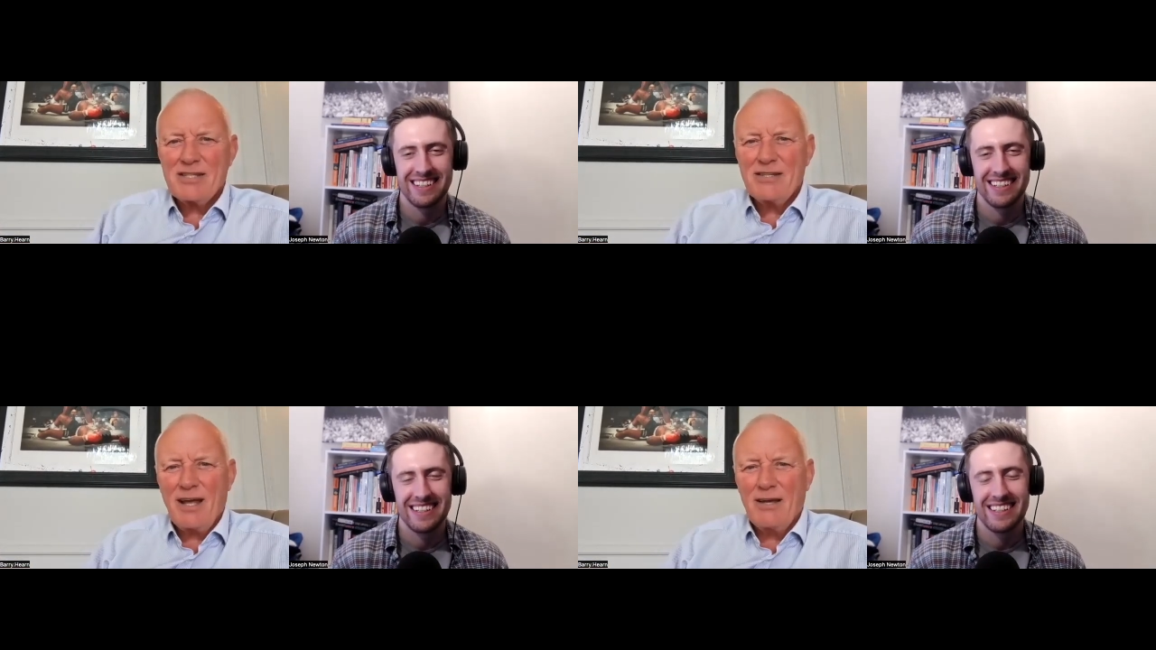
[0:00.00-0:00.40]

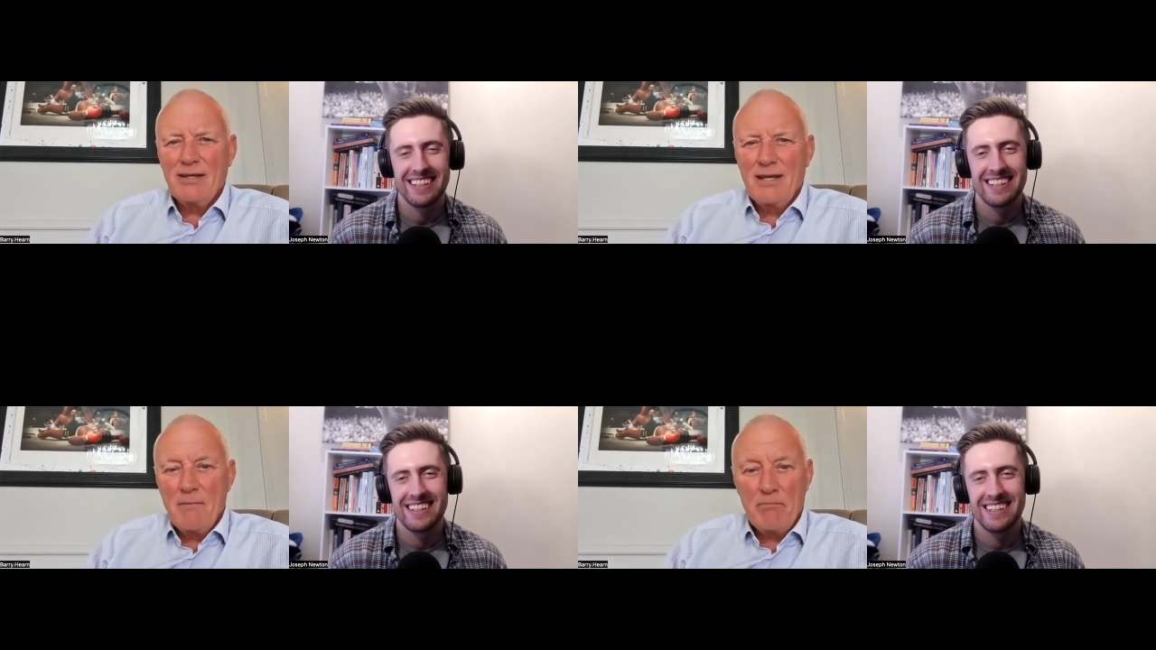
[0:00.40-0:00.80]
Speaker 1: you know,
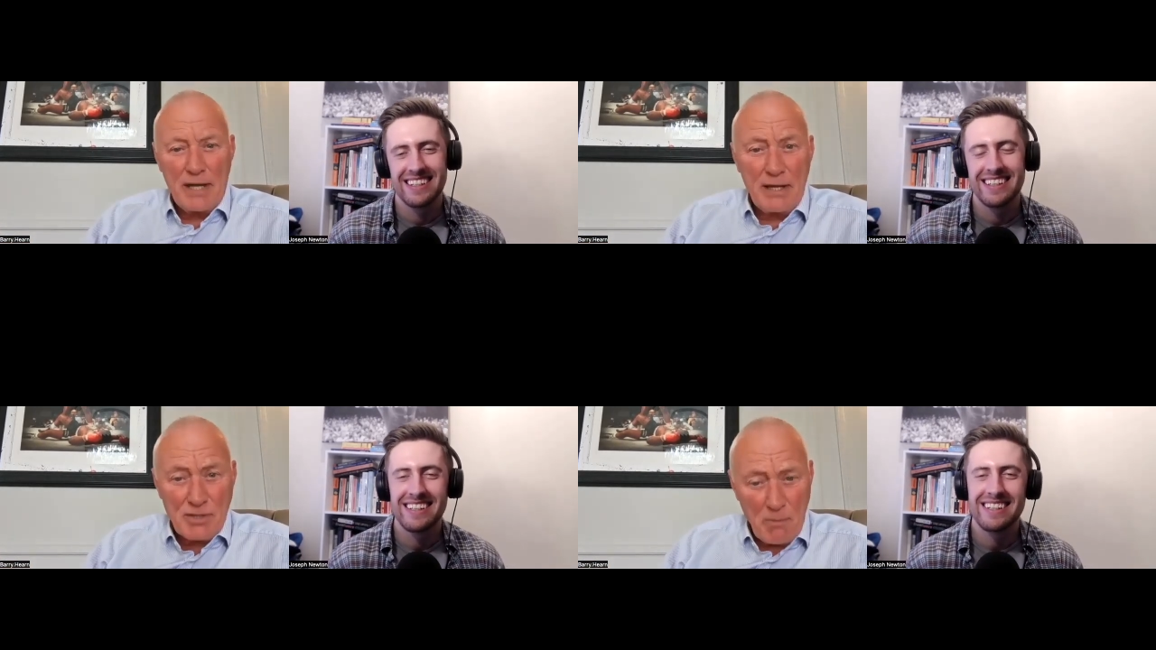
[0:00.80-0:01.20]
but
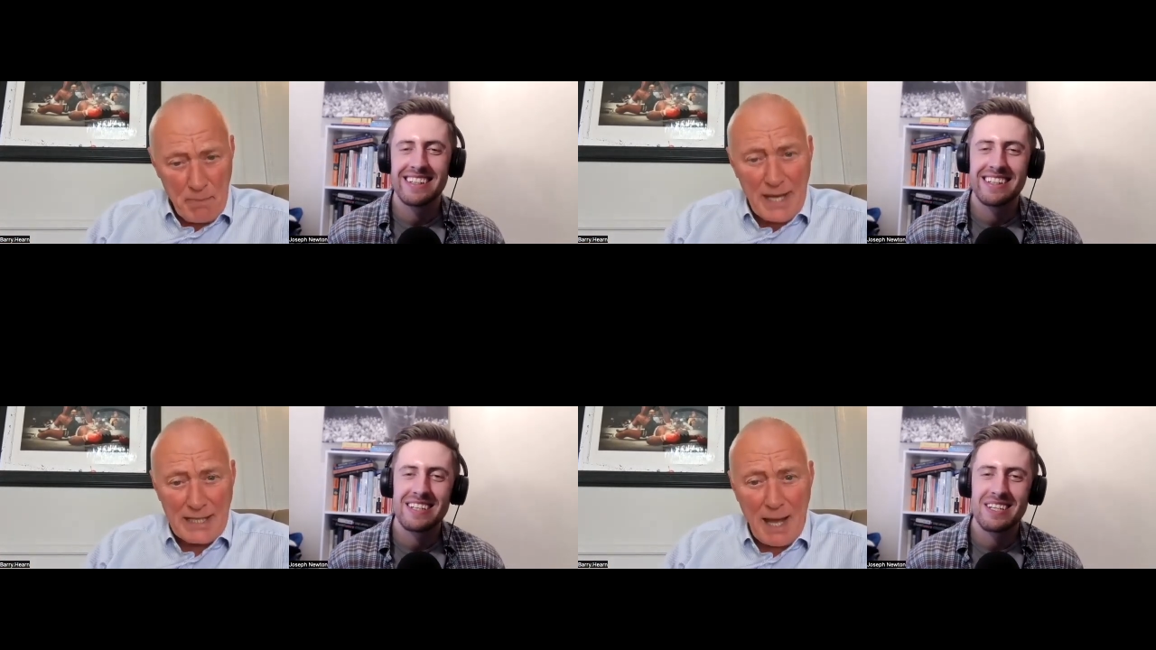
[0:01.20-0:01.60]
he was a
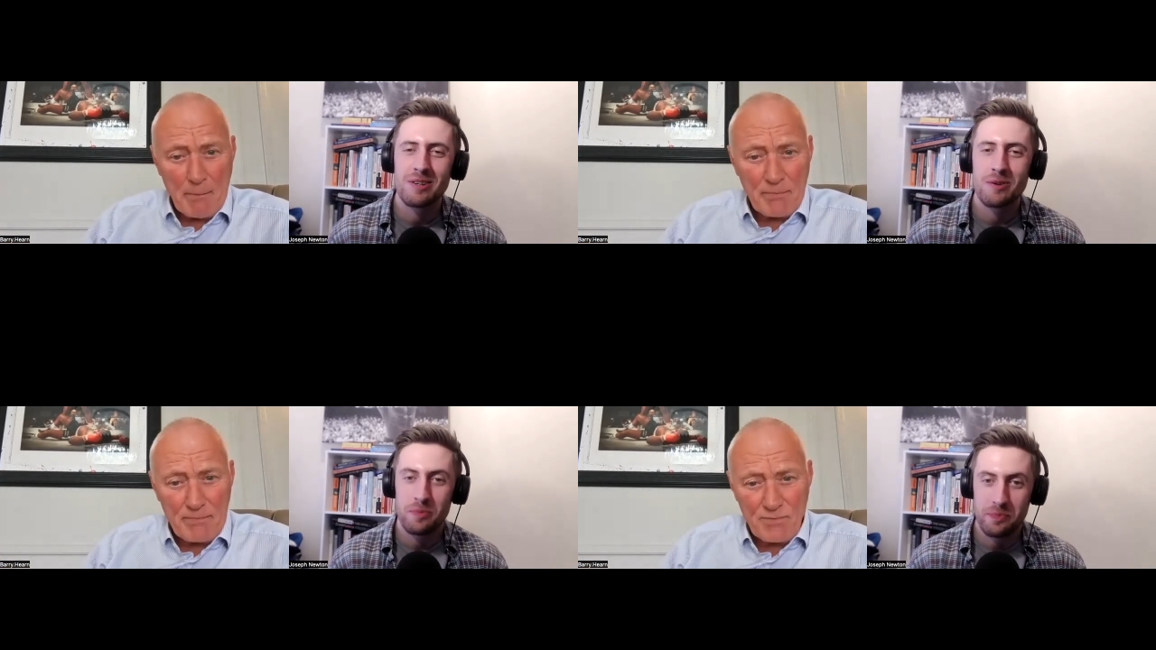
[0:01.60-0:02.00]
big
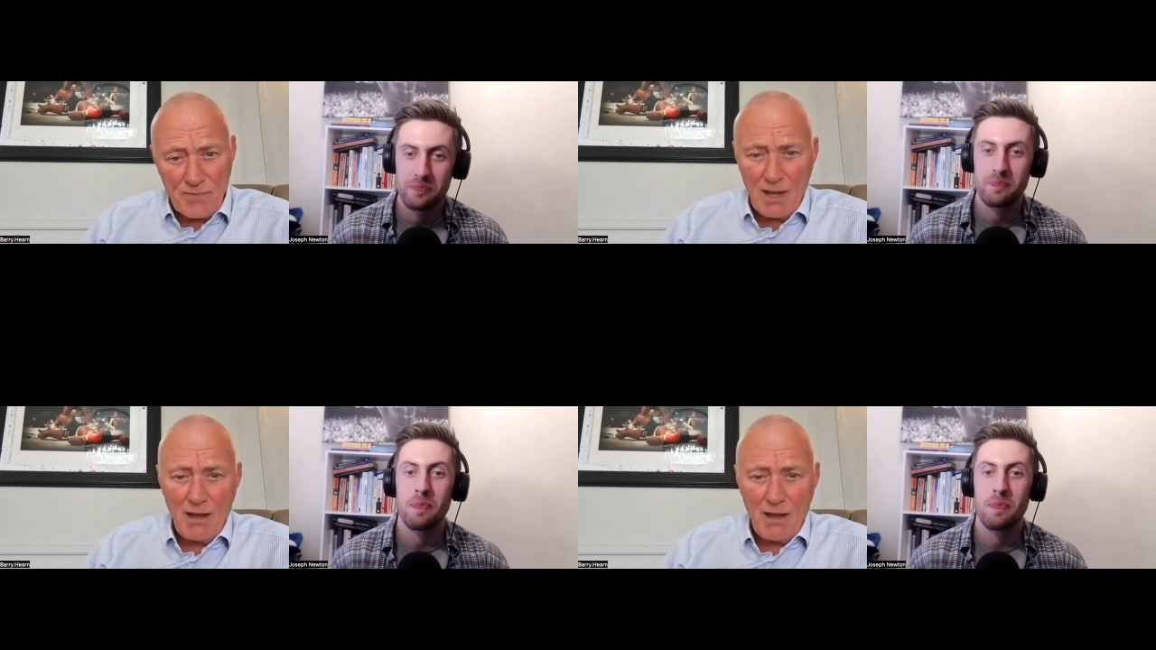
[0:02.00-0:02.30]
lump. No,